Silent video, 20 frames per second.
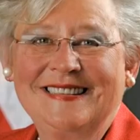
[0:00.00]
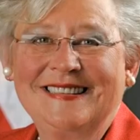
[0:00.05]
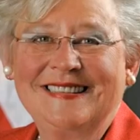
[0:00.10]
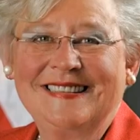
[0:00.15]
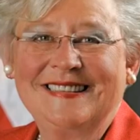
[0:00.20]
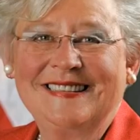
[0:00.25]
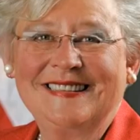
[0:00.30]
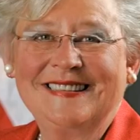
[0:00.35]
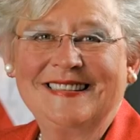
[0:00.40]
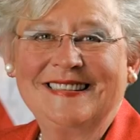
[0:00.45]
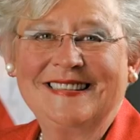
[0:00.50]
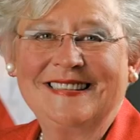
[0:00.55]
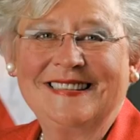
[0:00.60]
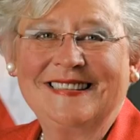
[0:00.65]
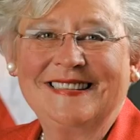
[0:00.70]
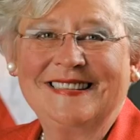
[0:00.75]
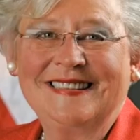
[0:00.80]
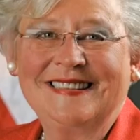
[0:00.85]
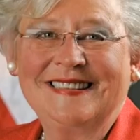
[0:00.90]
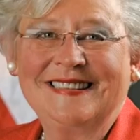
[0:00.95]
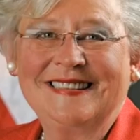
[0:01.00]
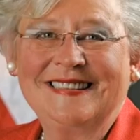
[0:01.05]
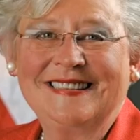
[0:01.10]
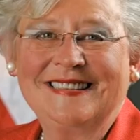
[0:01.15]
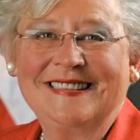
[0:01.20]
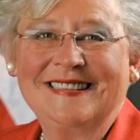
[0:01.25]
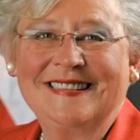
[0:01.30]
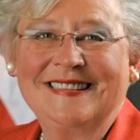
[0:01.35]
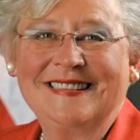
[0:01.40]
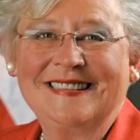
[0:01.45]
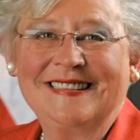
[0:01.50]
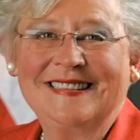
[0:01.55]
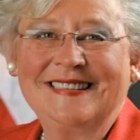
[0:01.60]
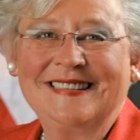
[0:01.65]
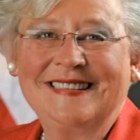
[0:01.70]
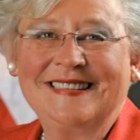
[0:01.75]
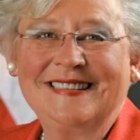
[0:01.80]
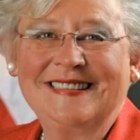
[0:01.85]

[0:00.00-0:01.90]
Nothing is said.